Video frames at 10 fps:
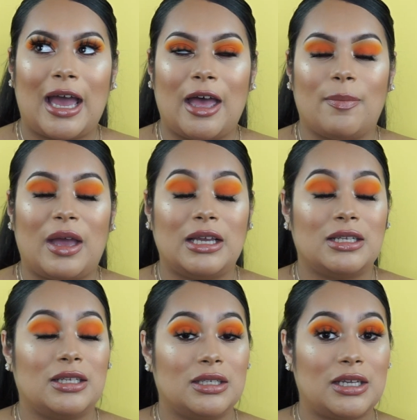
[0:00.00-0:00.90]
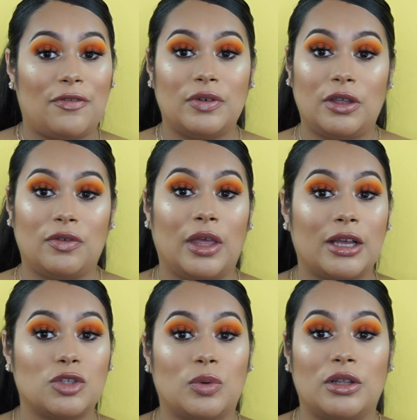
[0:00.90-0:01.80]
I definitely feel like
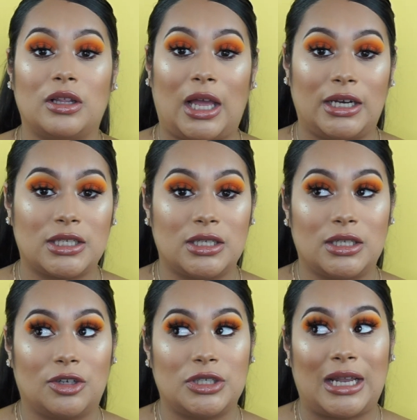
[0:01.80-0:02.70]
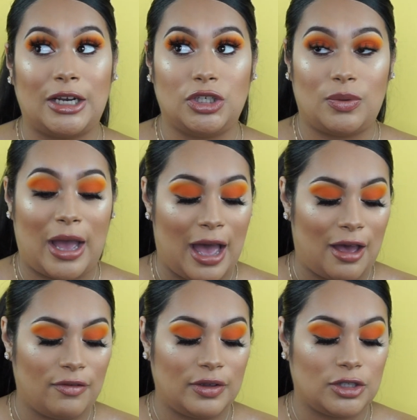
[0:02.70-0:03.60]
it's one of the lightest concealers that I do have.